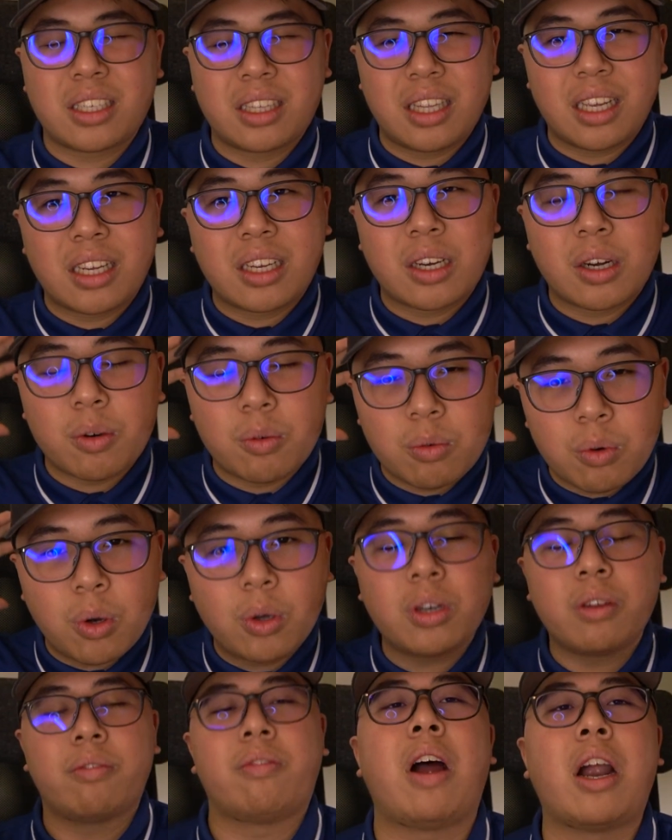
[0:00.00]
The
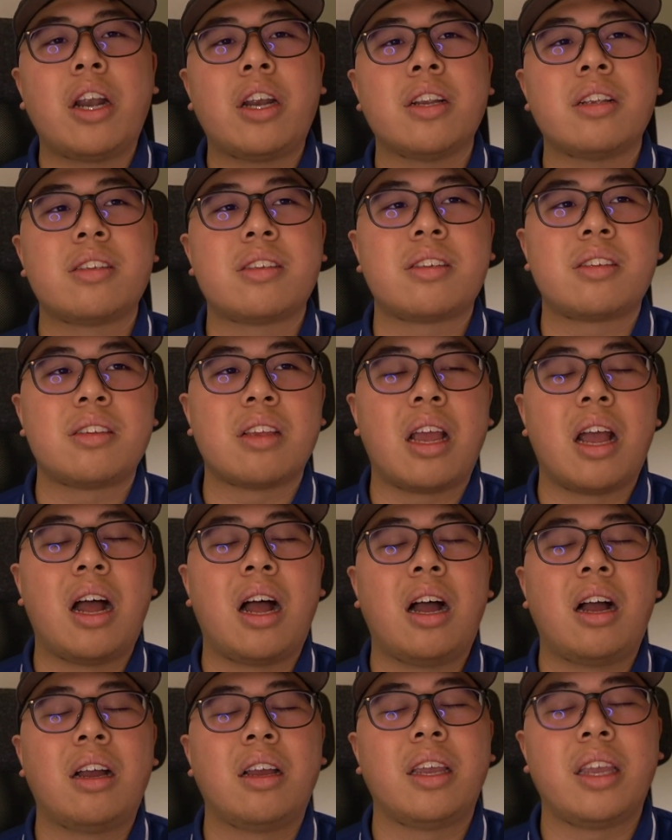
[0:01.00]

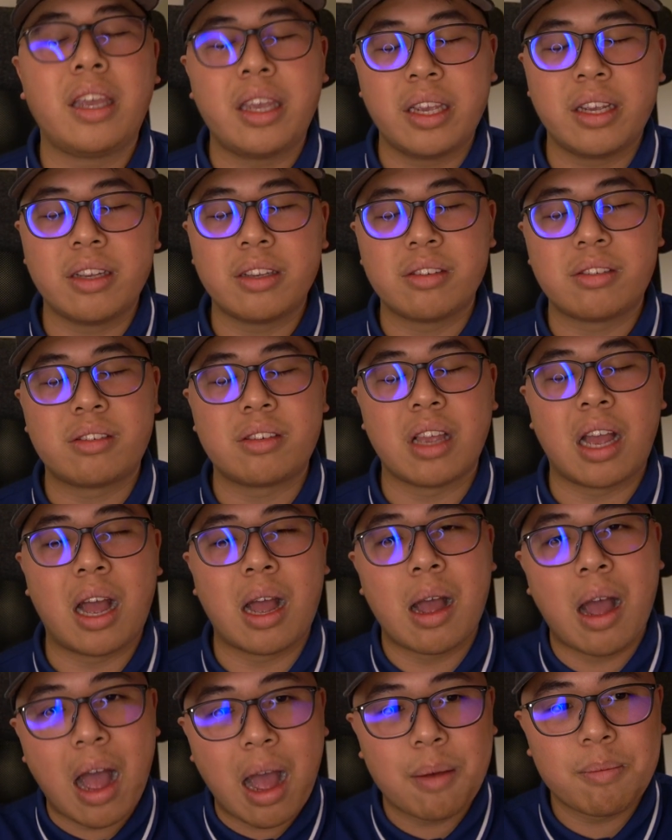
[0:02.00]
coronavirus is
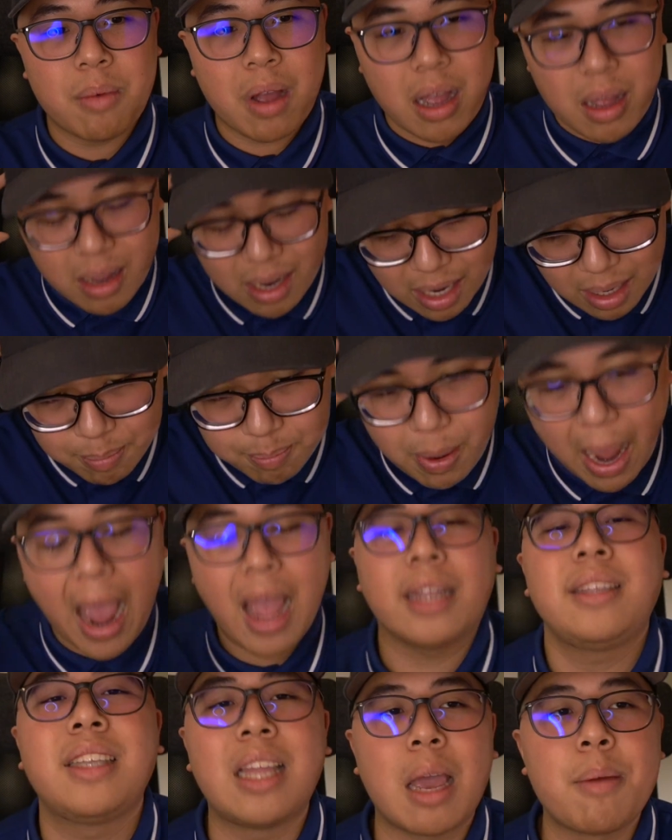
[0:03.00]
a
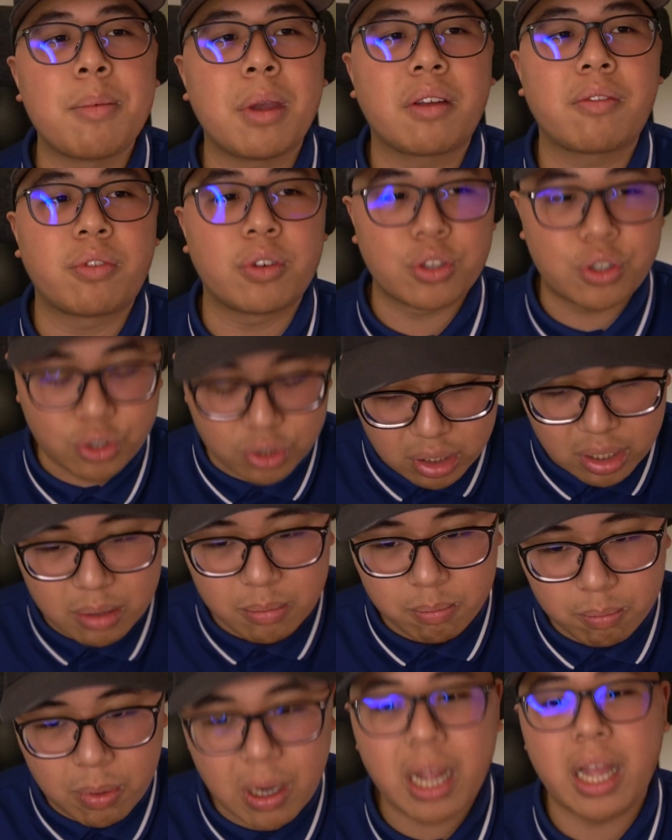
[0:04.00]
pandemic for sure,
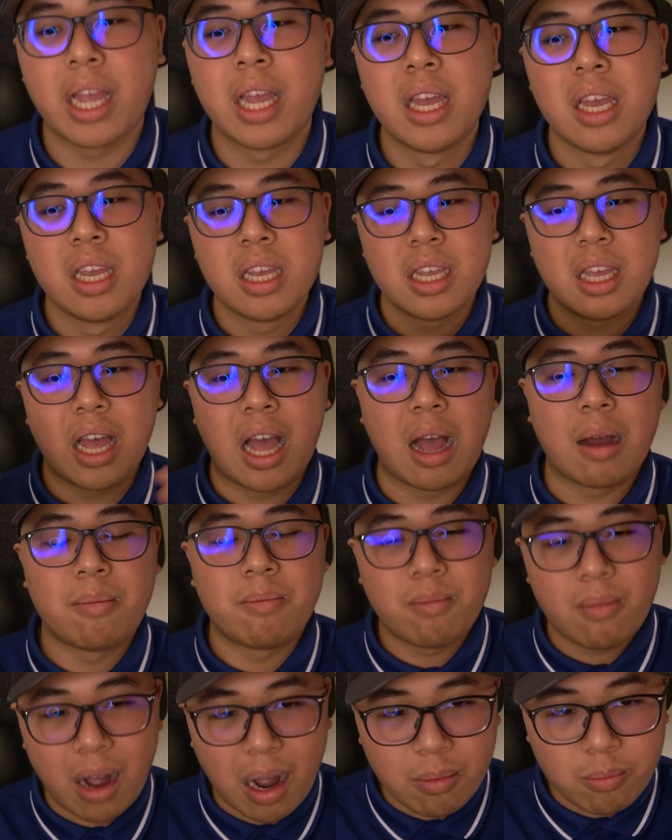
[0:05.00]
but
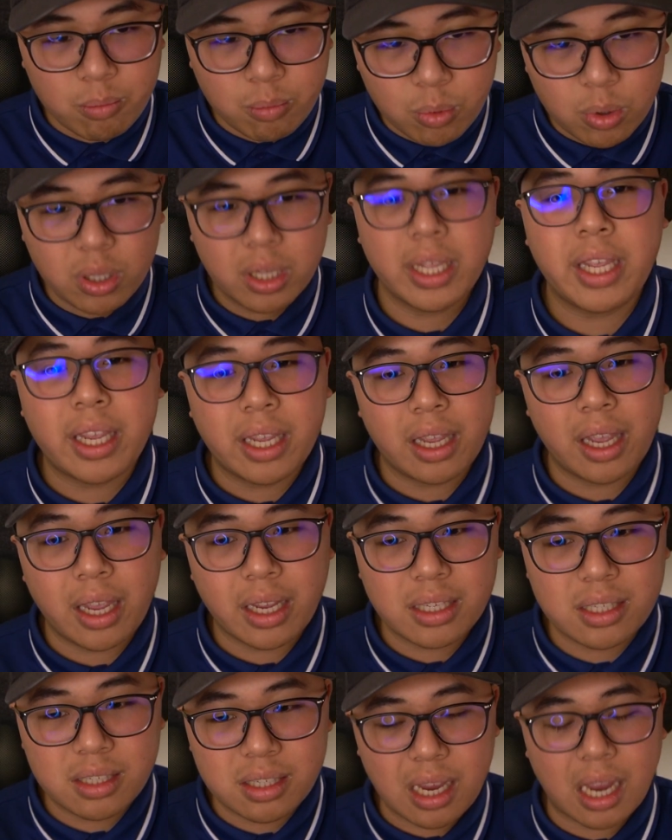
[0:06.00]
I'm really
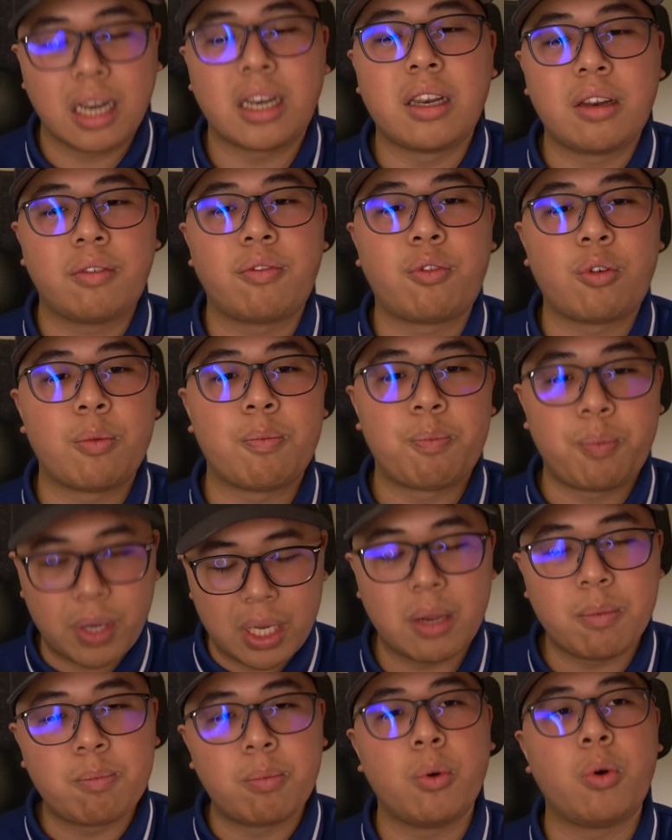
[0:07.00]
excited for
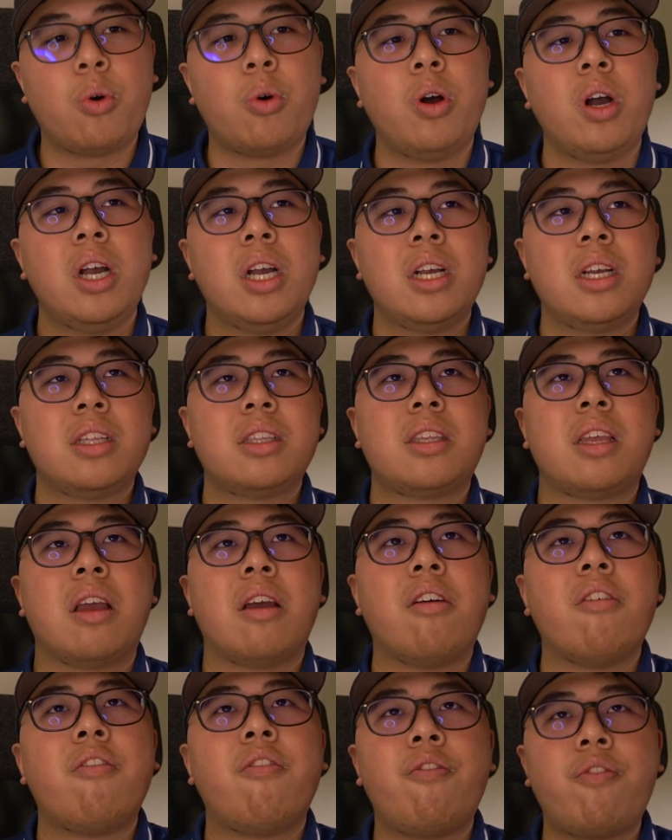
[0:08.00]
people
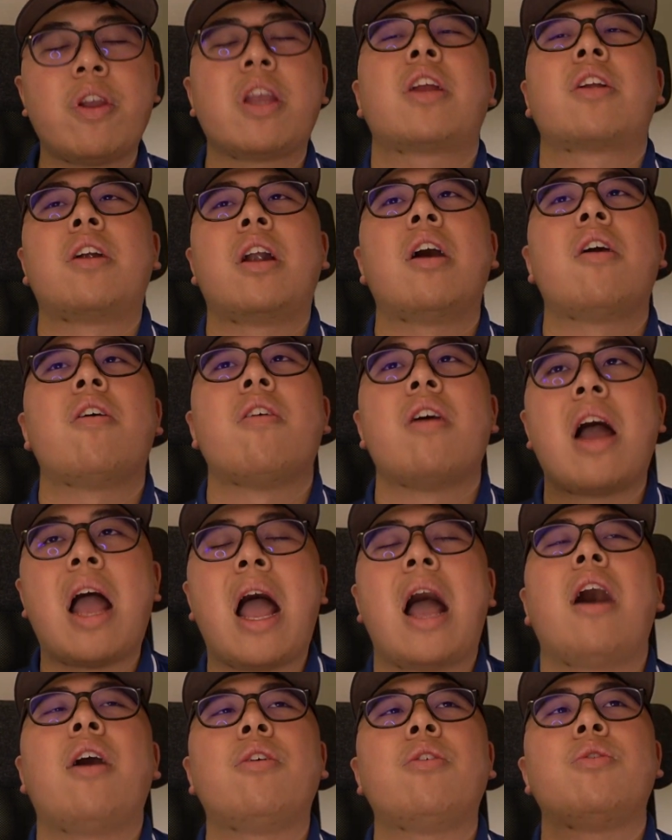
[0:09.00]
to figure out
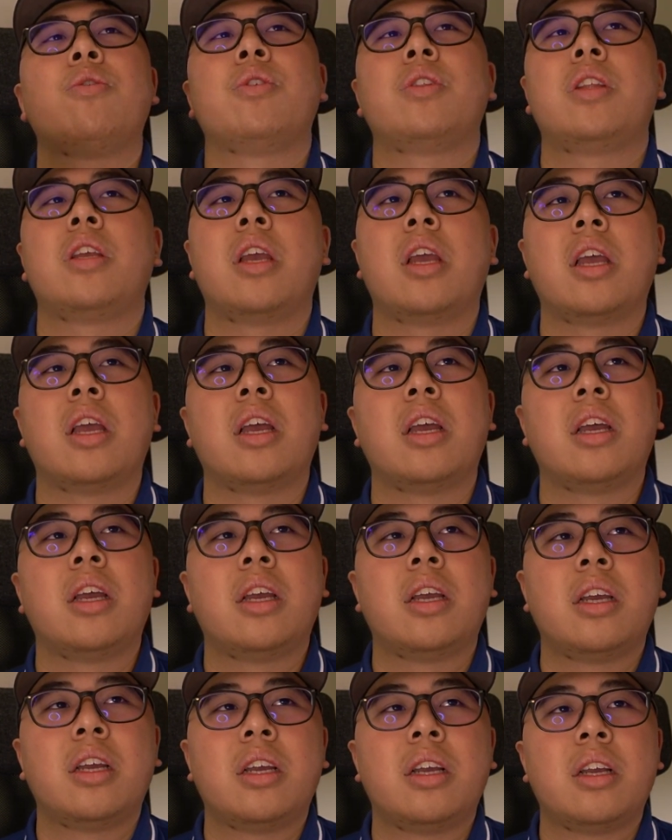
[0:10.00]
how to
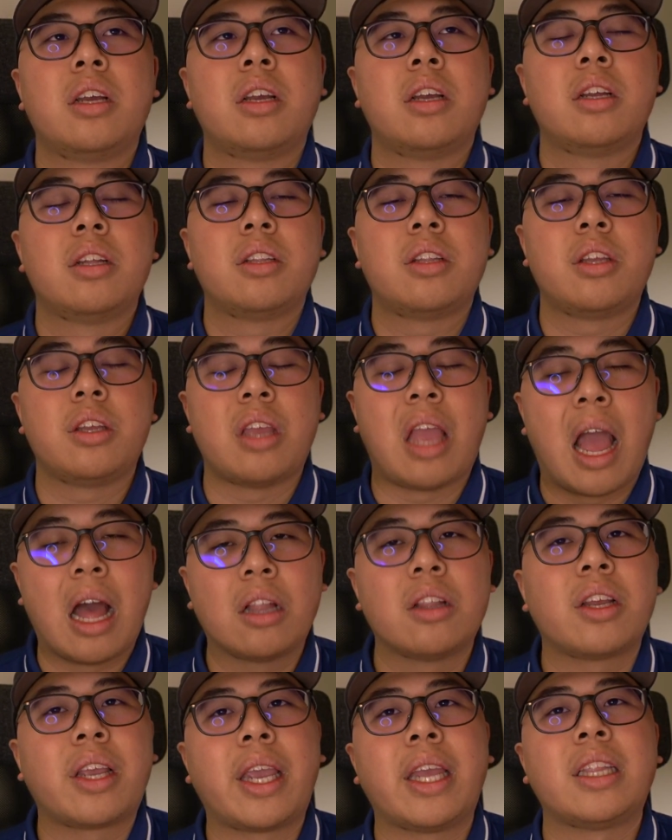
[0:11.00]

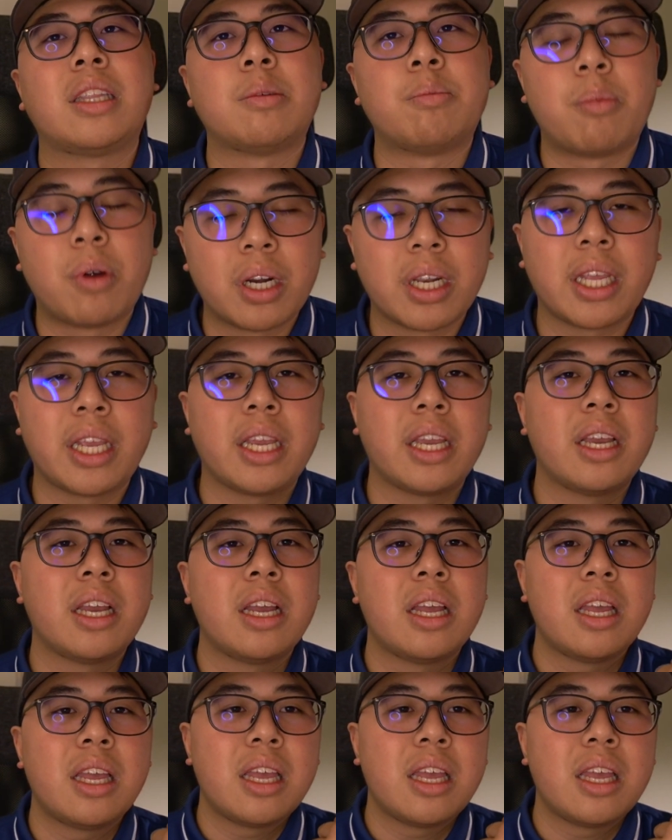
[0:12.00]
allocate their money,